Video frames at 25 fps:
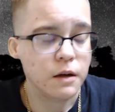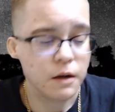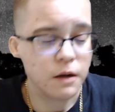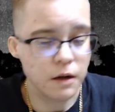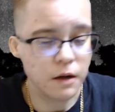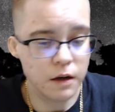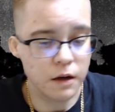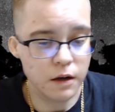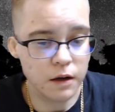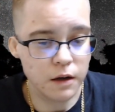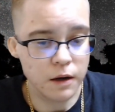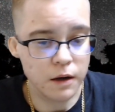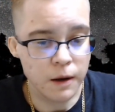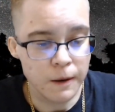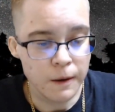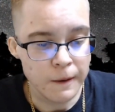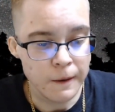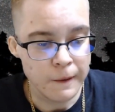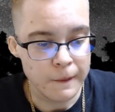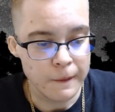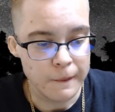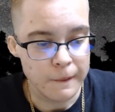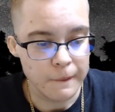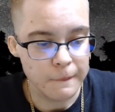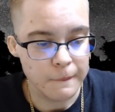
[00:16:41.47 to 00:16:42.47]

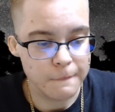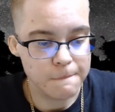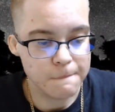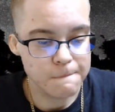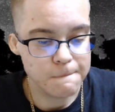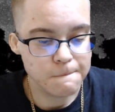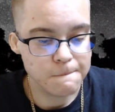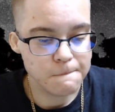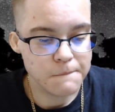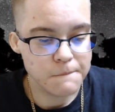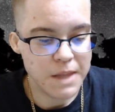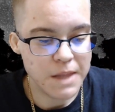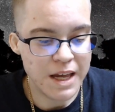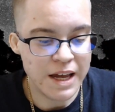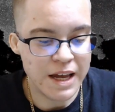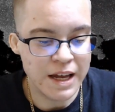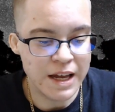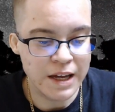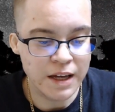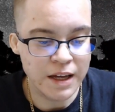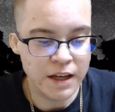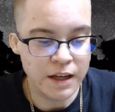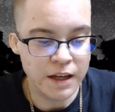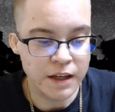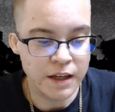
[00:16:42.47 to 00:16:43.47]
Um,
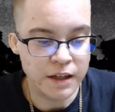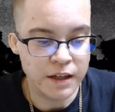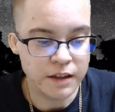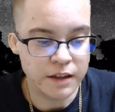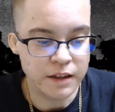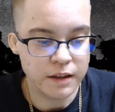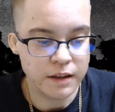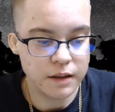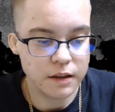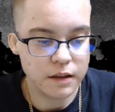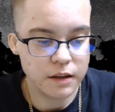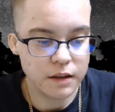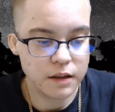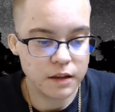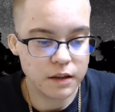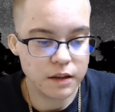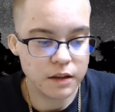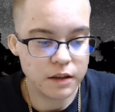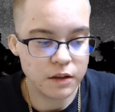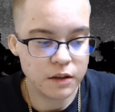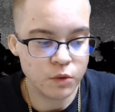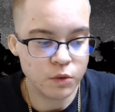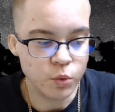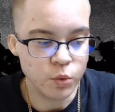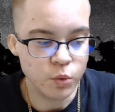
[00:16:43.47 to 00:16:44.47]
and
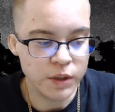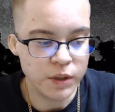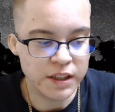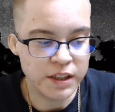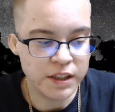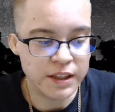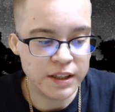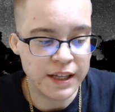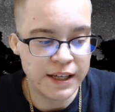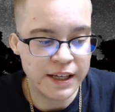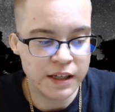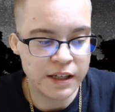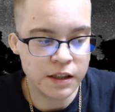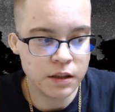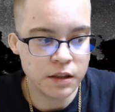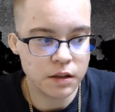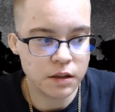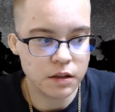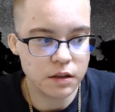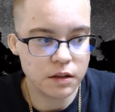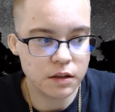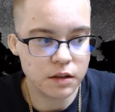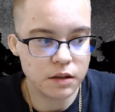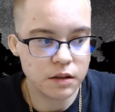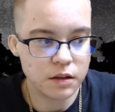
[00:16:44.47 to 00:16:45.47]
we can't
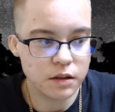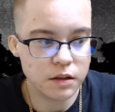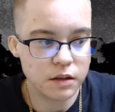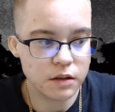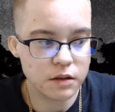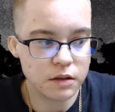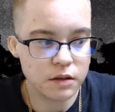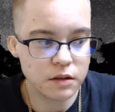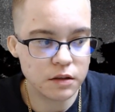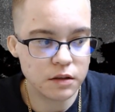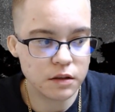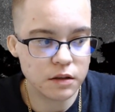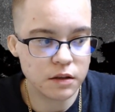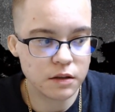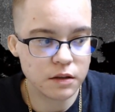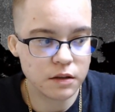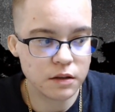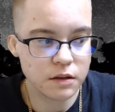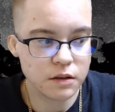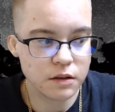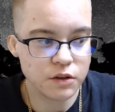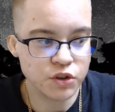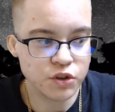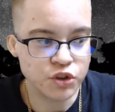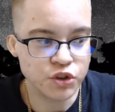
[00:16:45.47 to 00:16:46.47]

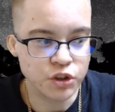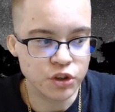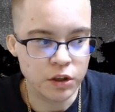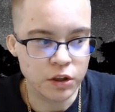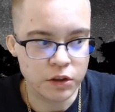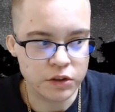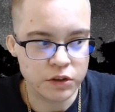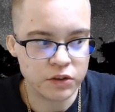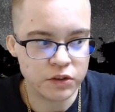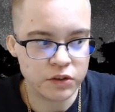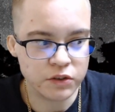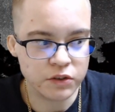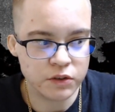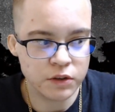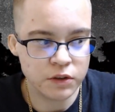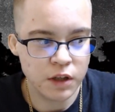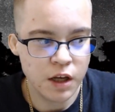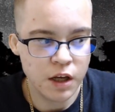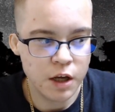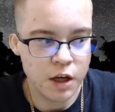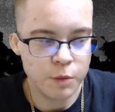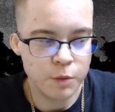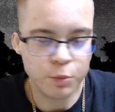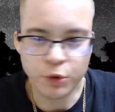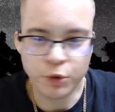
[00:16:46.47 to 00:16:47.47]
just
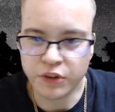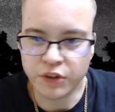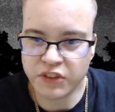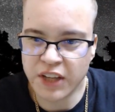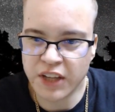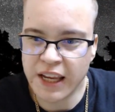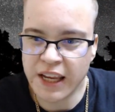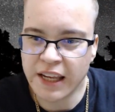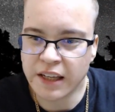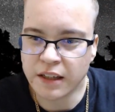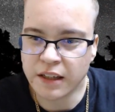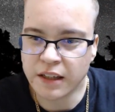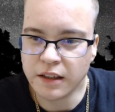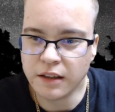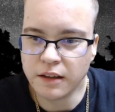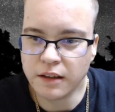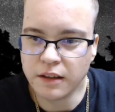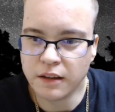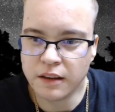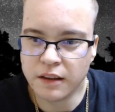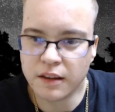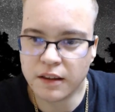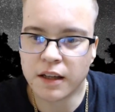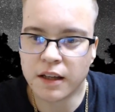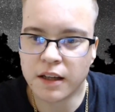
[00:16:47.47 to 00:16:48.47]
pretend
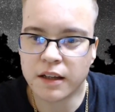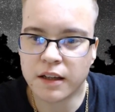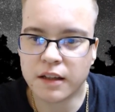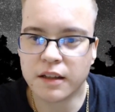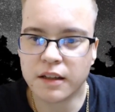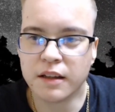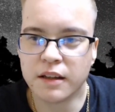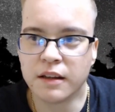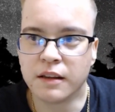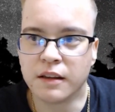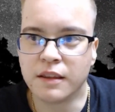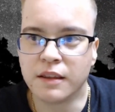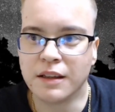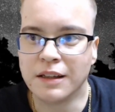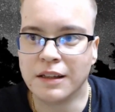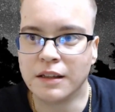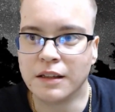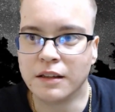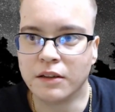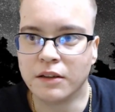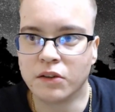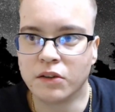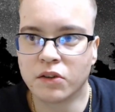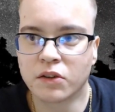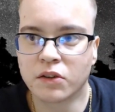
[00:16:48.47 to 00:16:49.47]
that
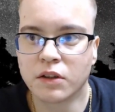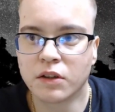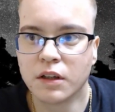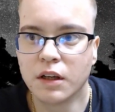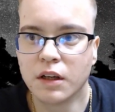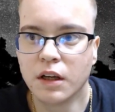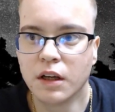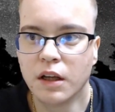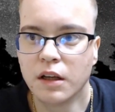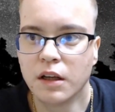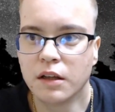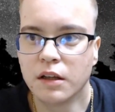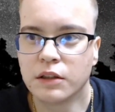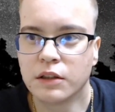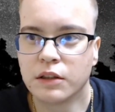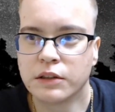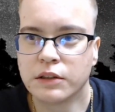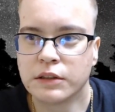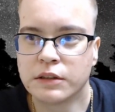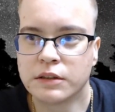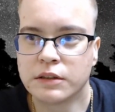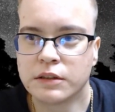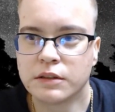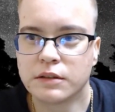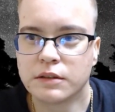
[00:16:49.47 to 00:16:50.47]
these
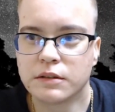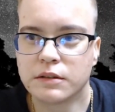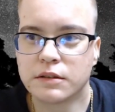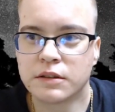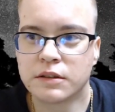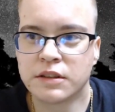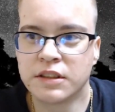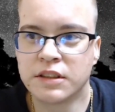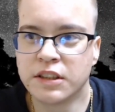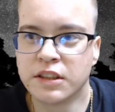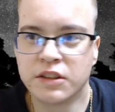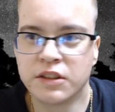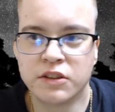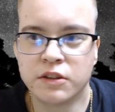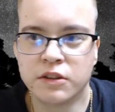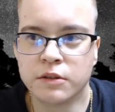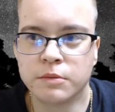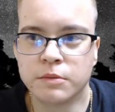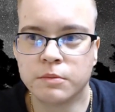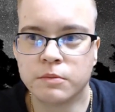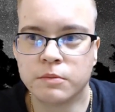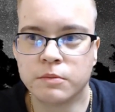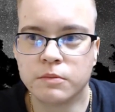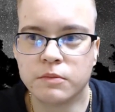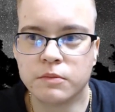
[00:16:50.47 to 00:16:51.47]

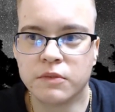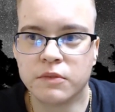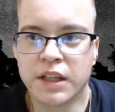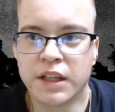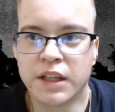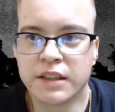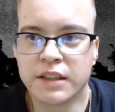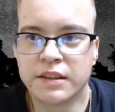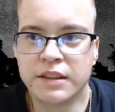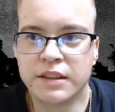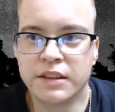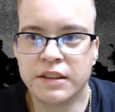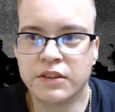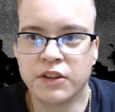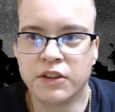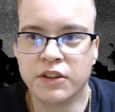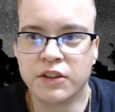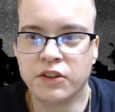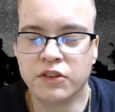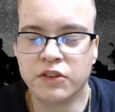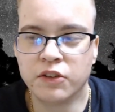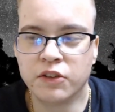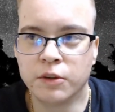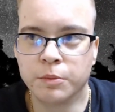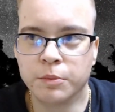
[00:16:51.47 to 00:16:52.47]
system that these
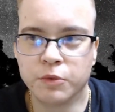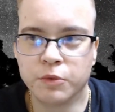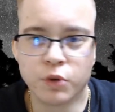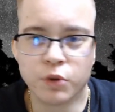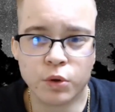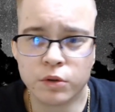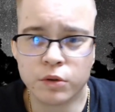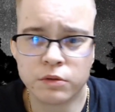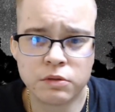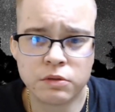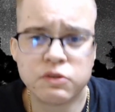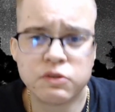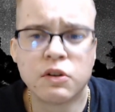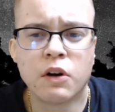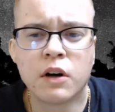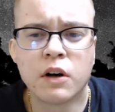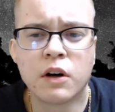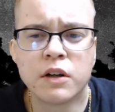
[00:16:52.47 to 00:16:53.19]
systems aren't flawed.